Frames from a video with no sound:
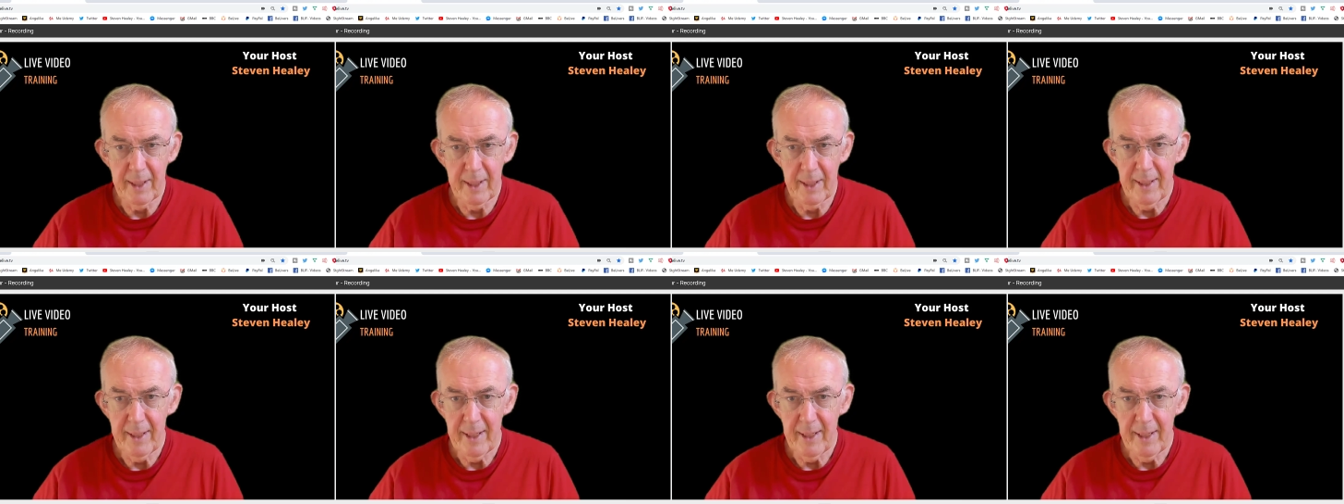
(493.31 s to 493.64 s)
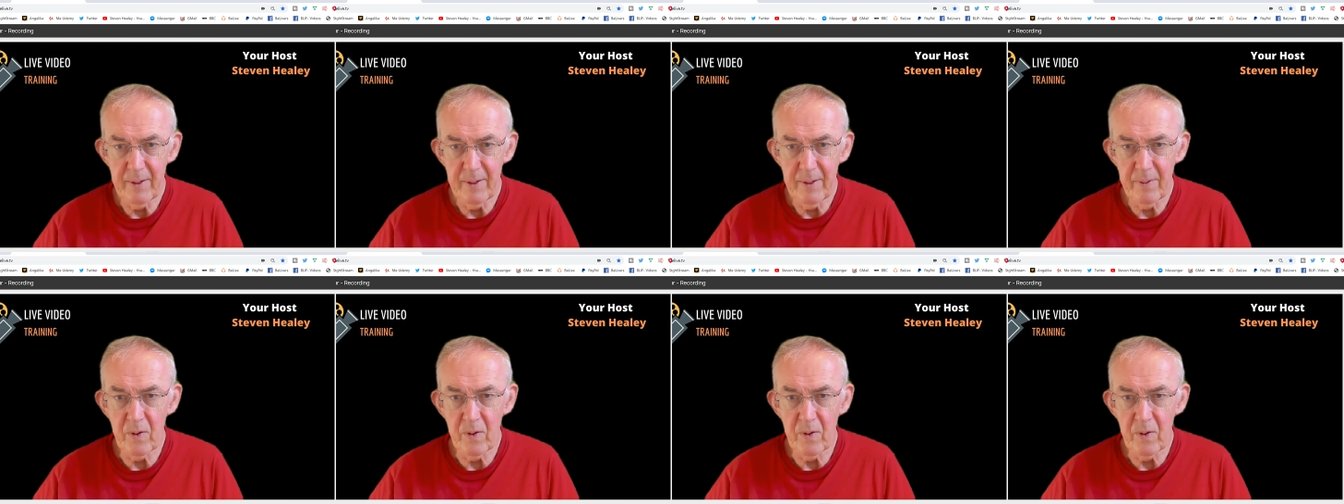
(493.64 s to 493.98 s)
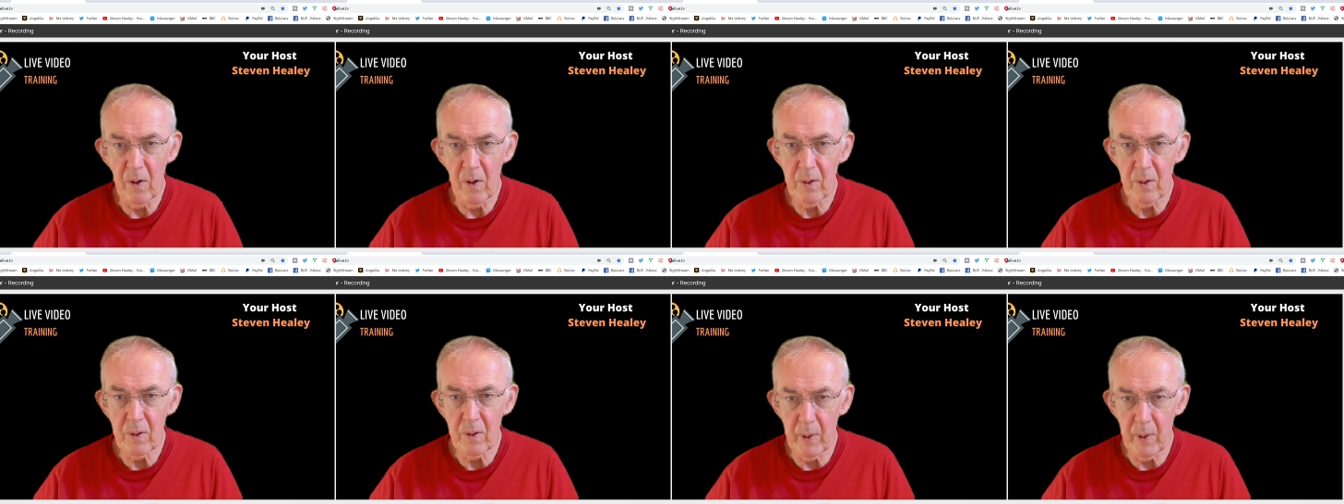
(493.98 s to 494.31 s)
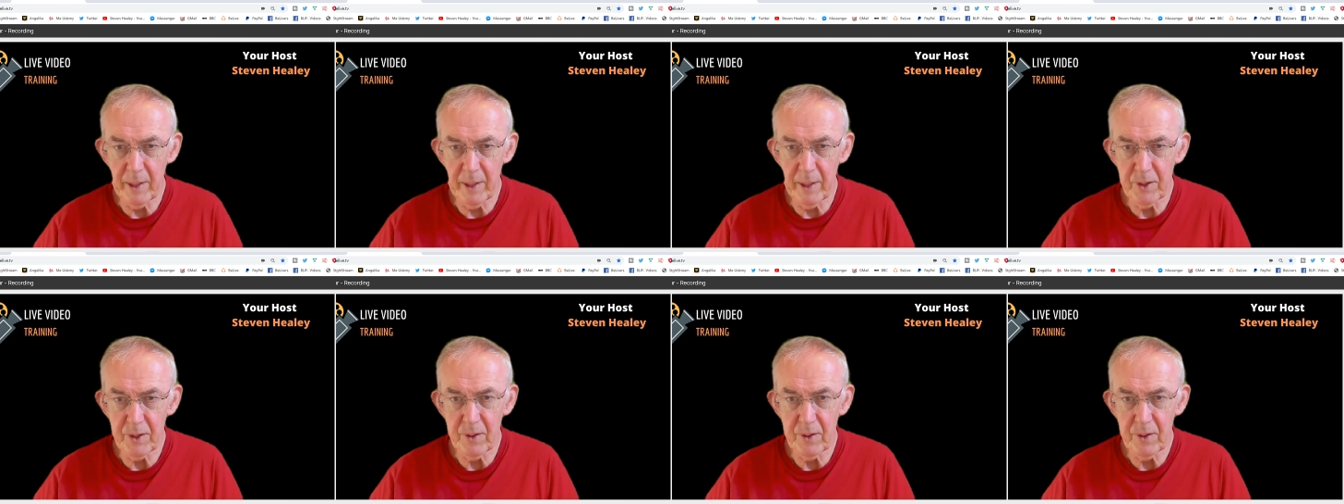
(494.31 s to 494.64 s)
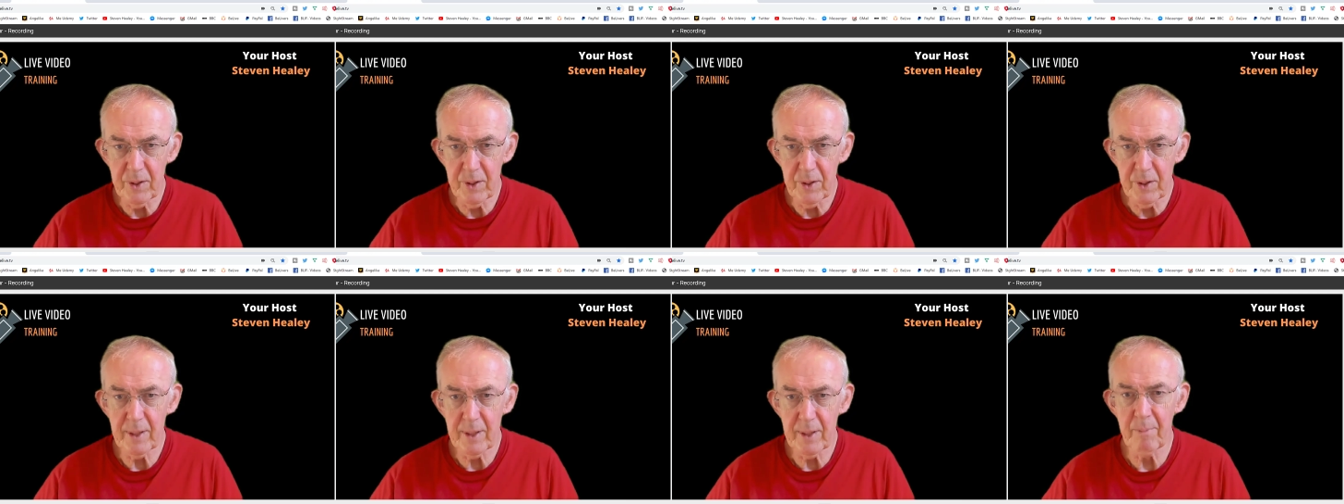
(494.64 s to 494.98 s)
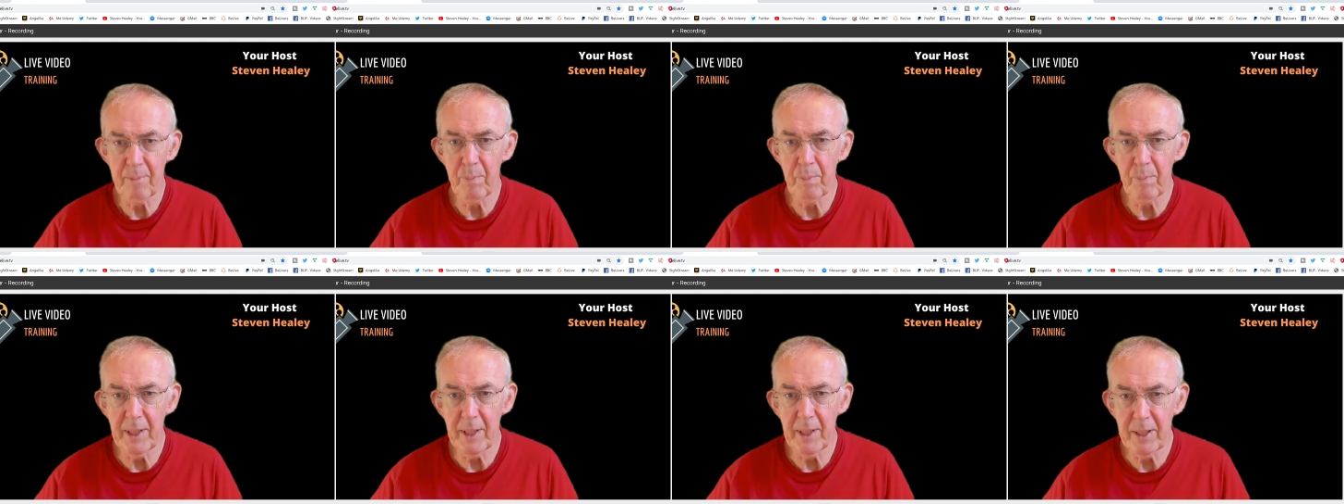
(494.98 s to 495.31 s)
If you've got questions, then
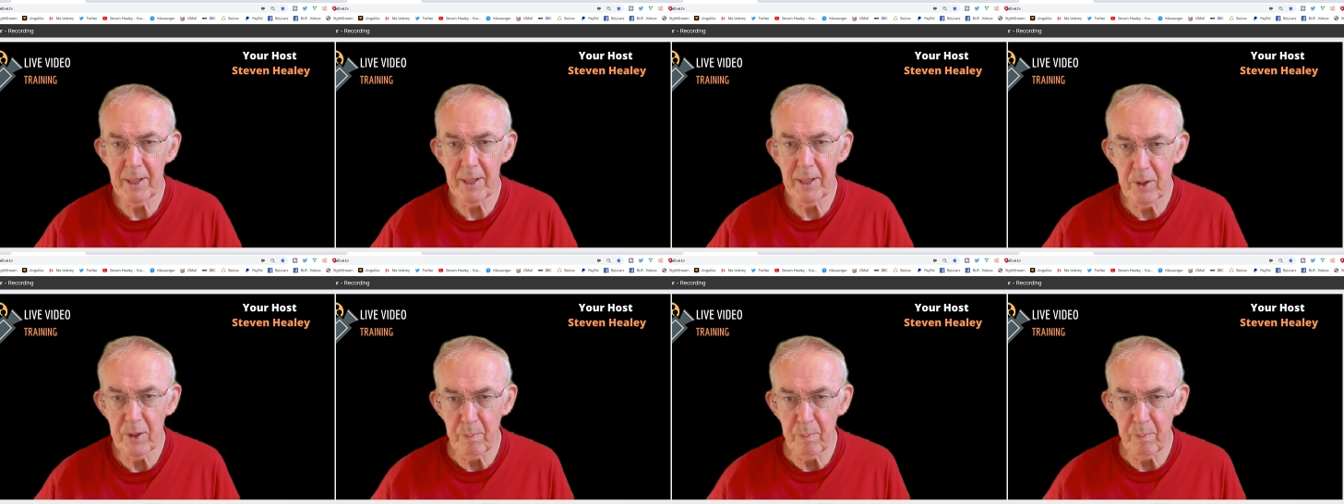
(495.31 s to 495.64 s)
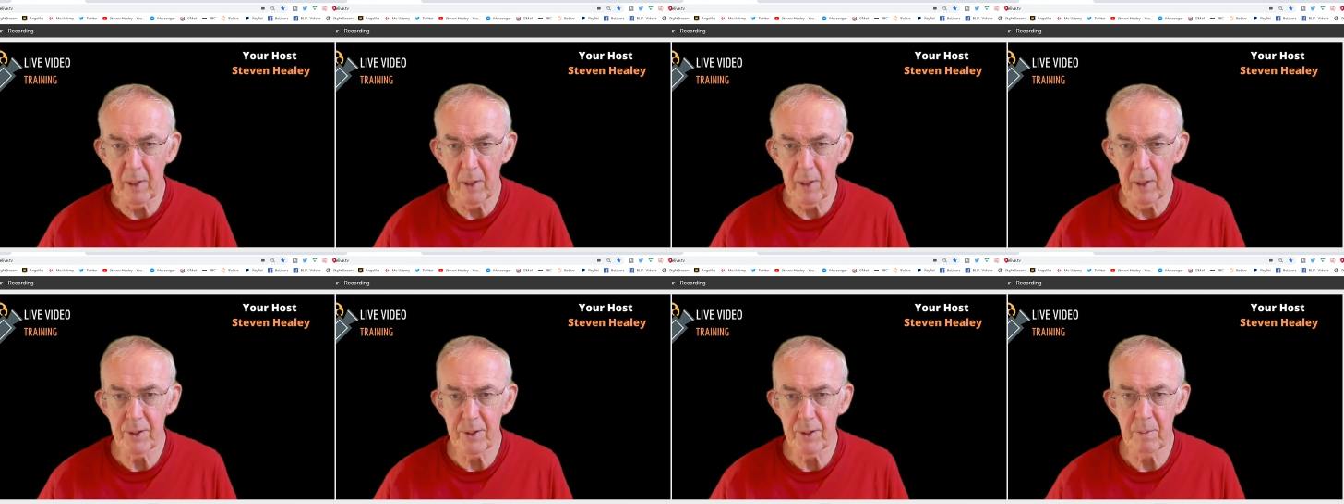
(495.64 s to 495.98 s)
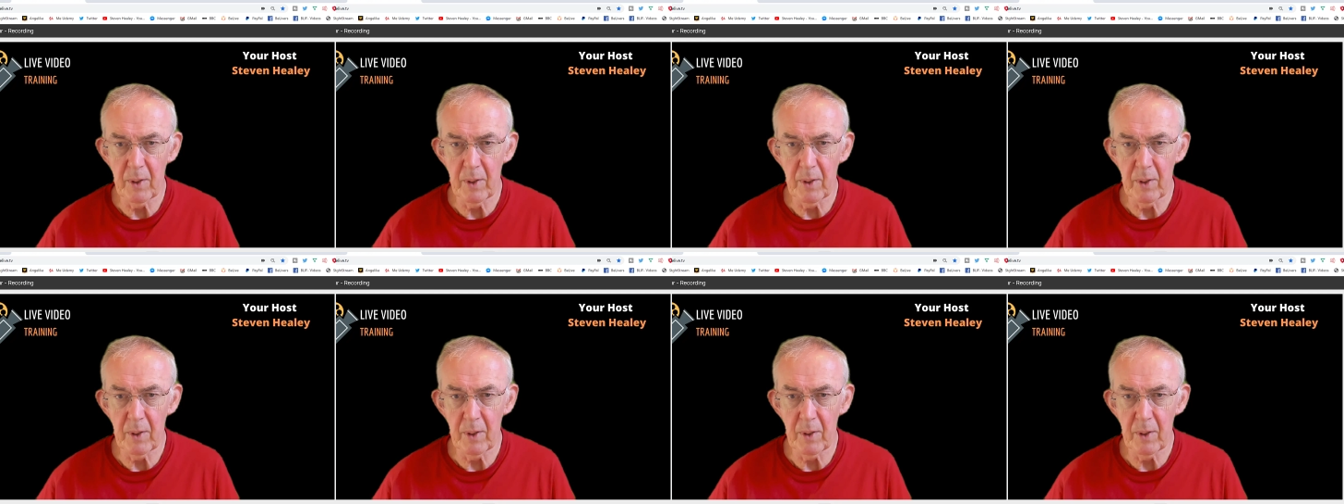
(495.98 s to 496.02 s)
please do post them